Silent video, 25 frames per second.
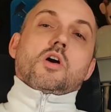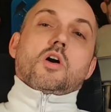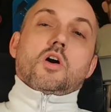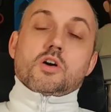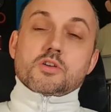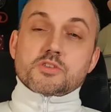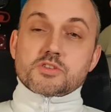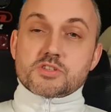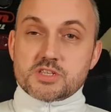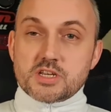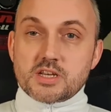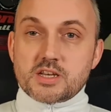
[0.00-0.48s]

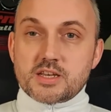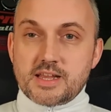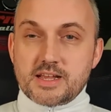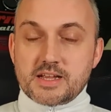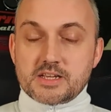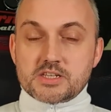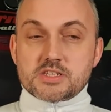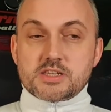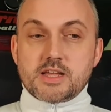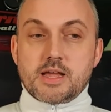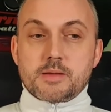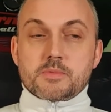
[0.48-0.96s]
on to the
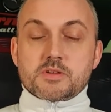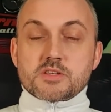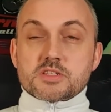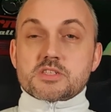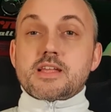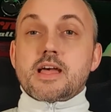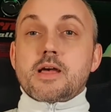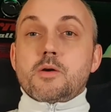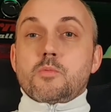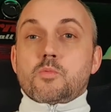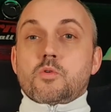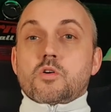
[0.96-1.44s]
next game, because
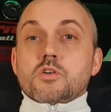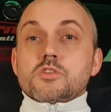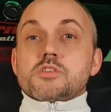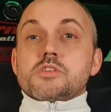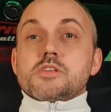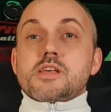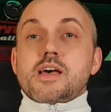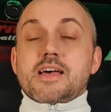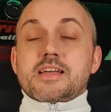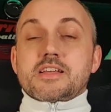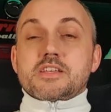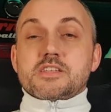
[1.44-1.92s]
that
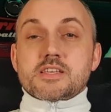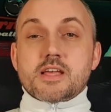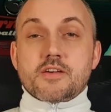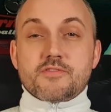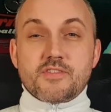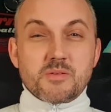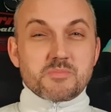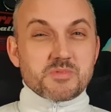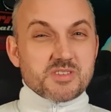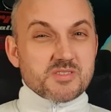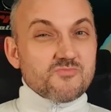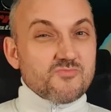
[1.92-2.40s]
was a
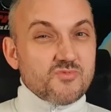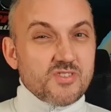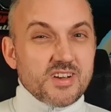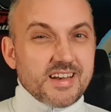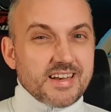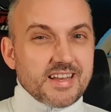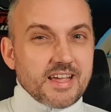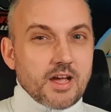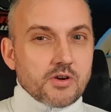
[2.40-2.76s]
Southampton really